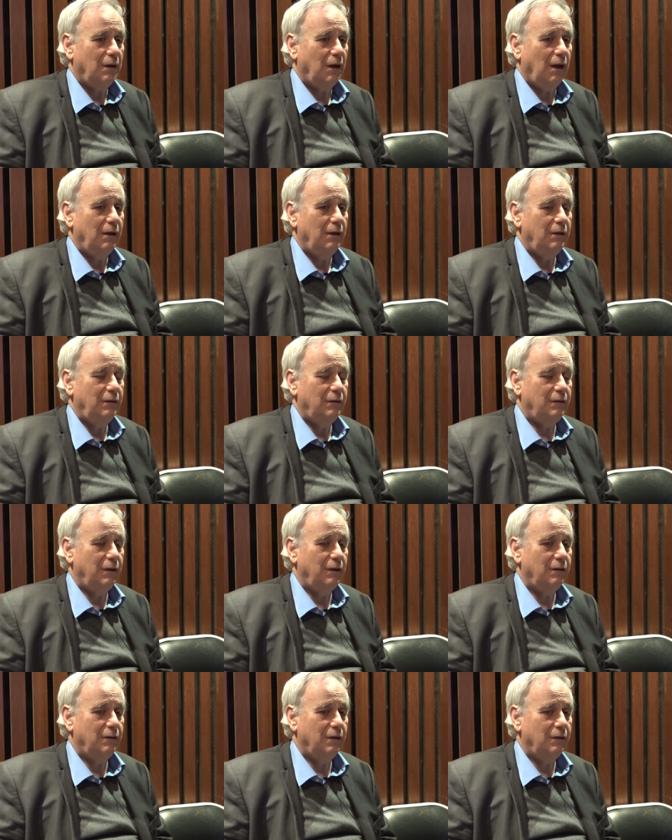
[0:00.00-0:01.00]
I
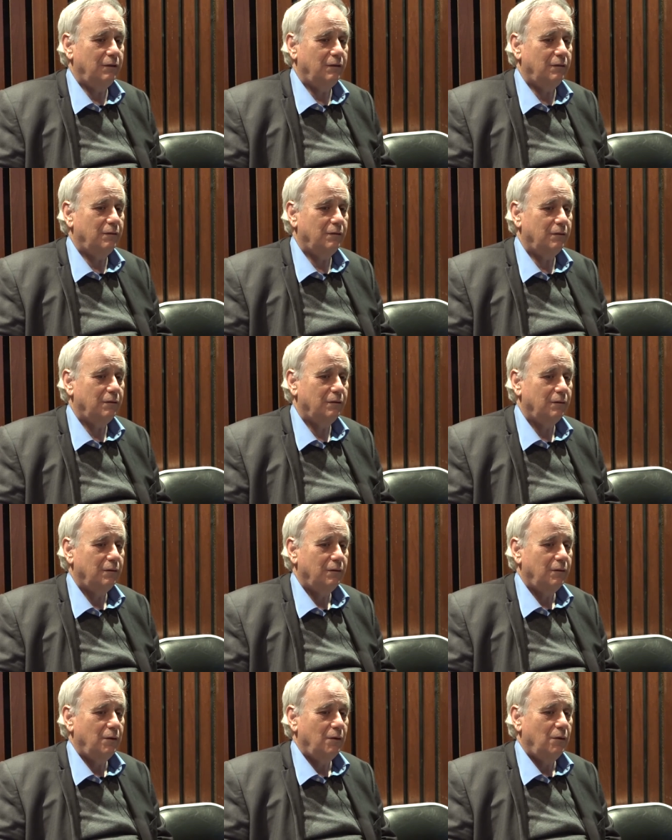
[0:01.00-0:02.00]
think that
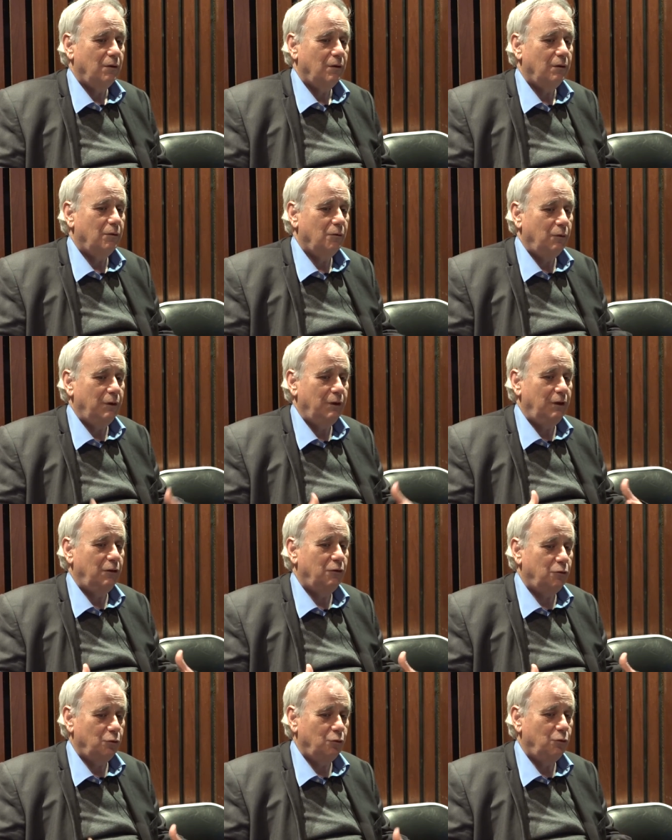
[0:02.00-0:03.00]
we
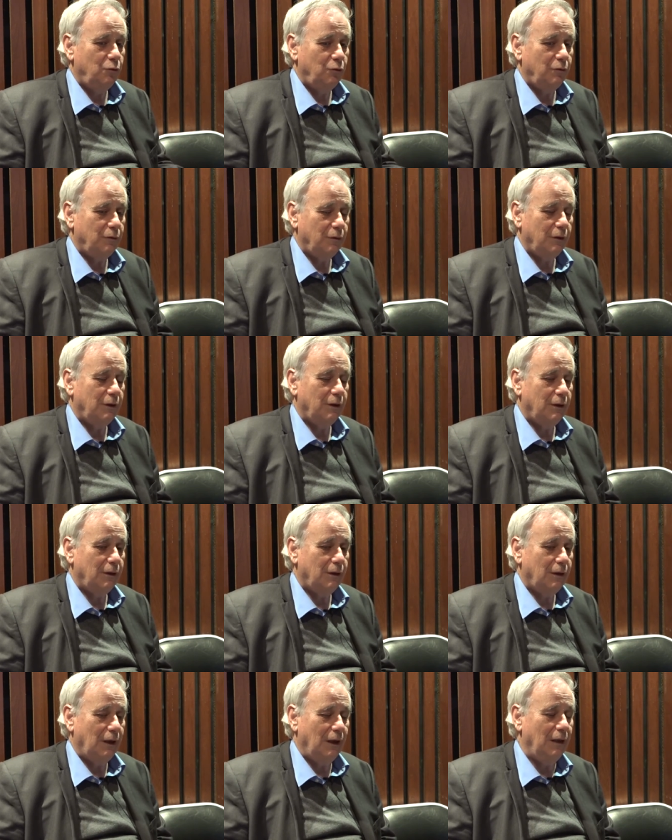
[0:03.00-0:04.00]
need to
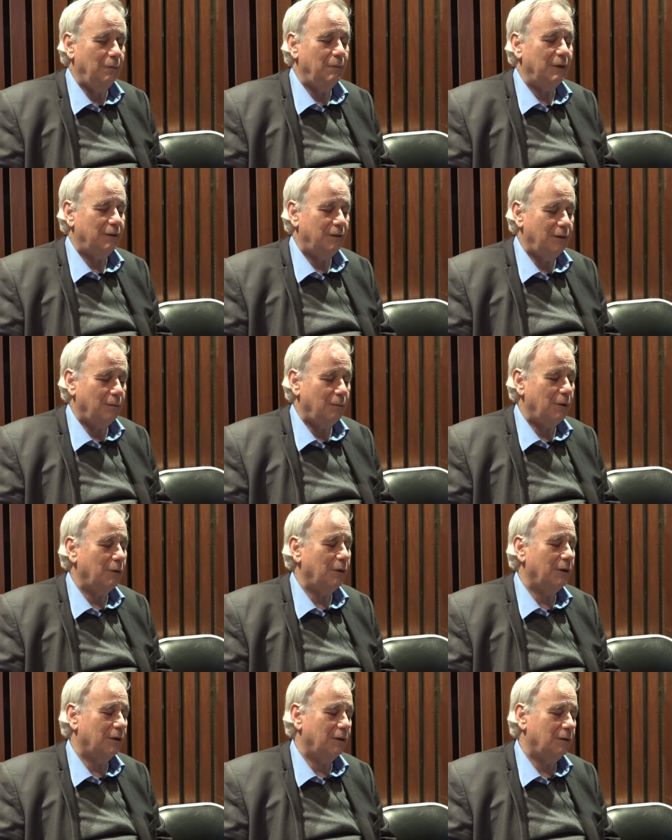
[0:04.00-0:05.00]
limit the
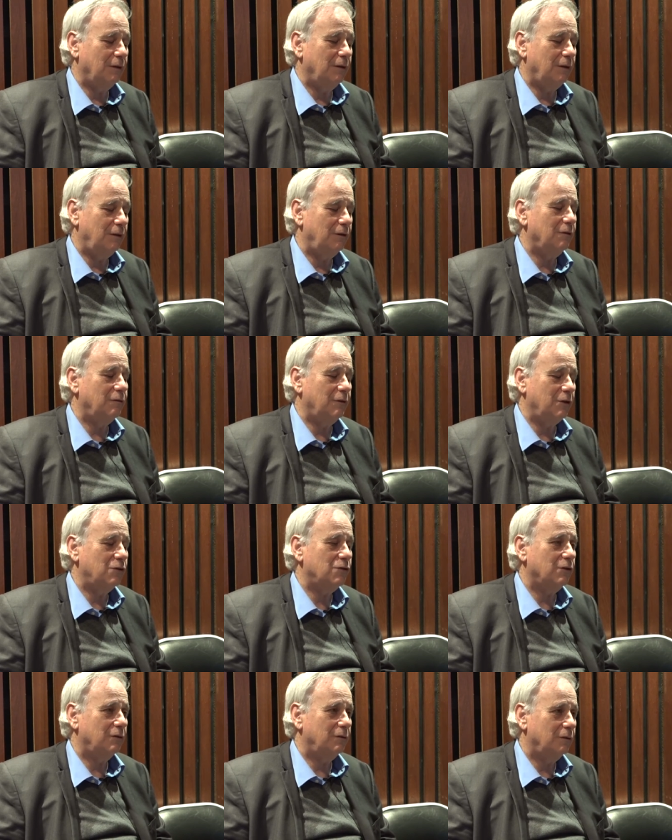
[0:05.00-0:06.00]
American
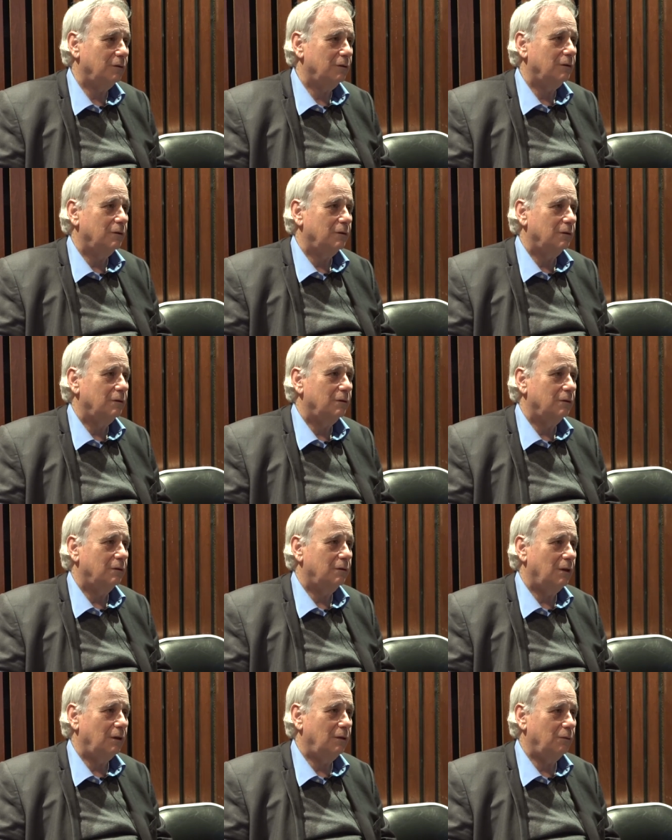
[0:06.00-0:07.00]
intervention.
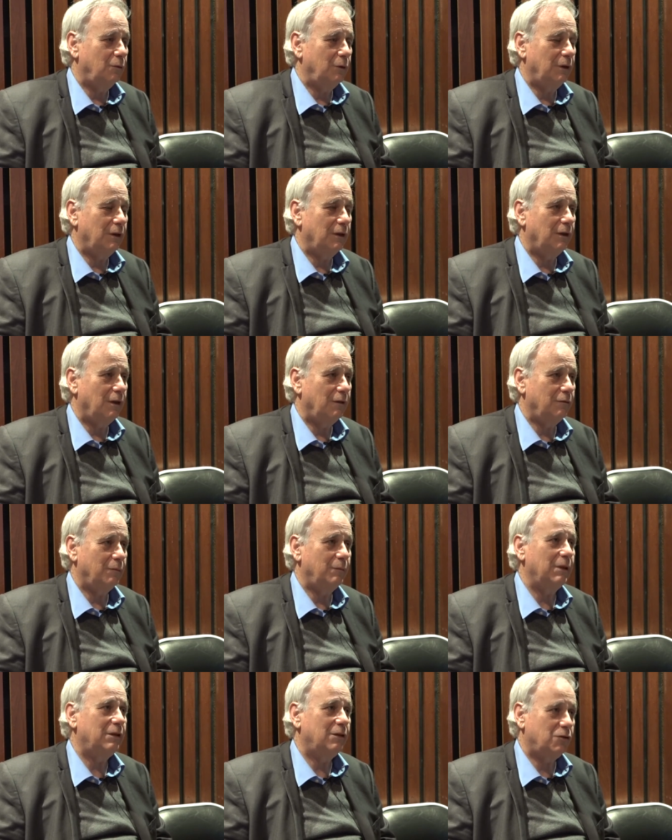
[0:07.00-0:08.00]
Then we can have a
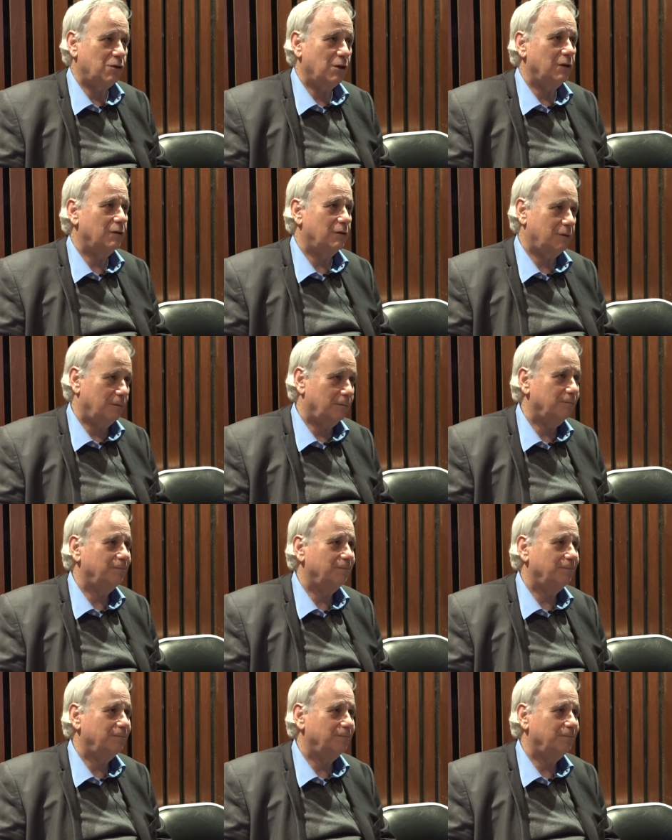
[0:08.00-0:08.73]
better chance.